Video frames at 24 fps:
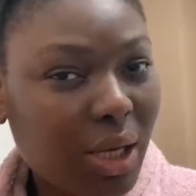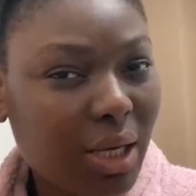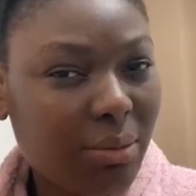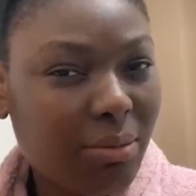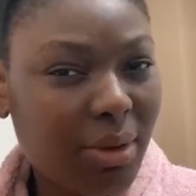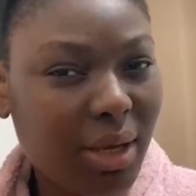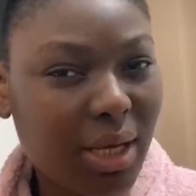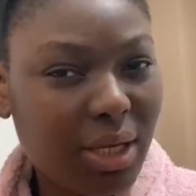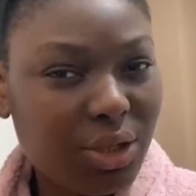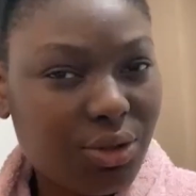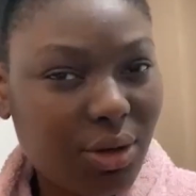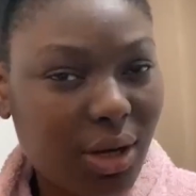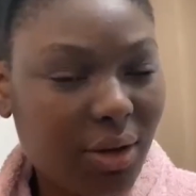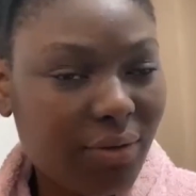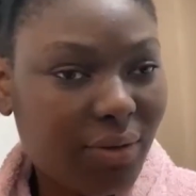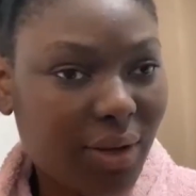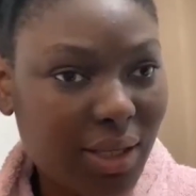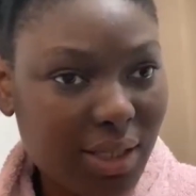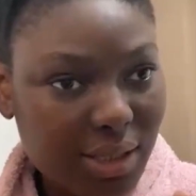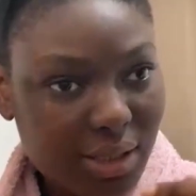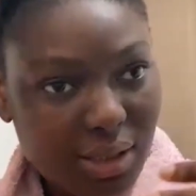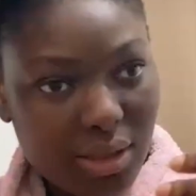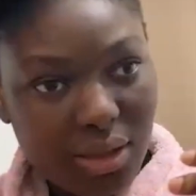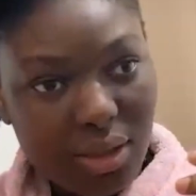Nor did I
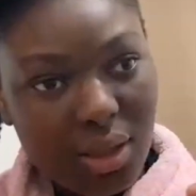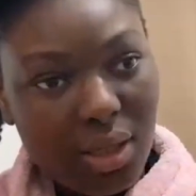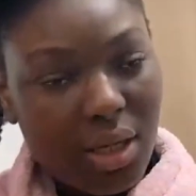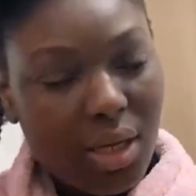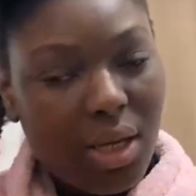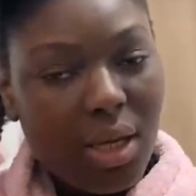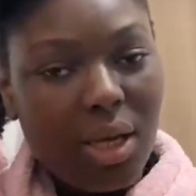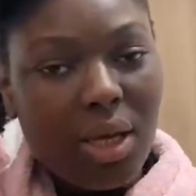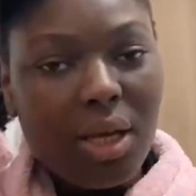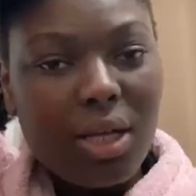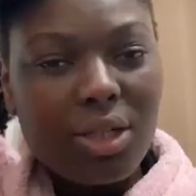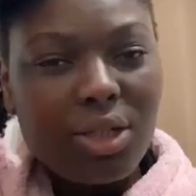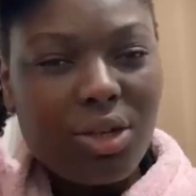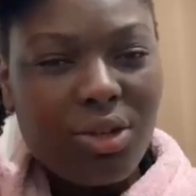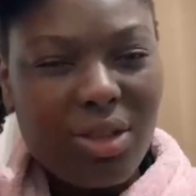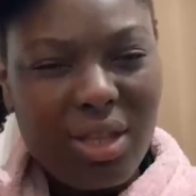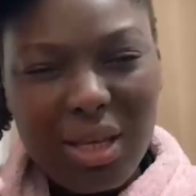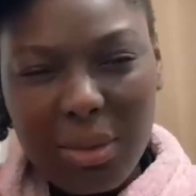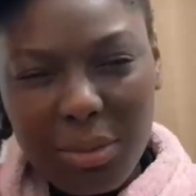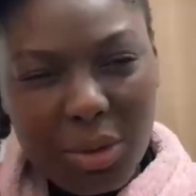add any kind of hot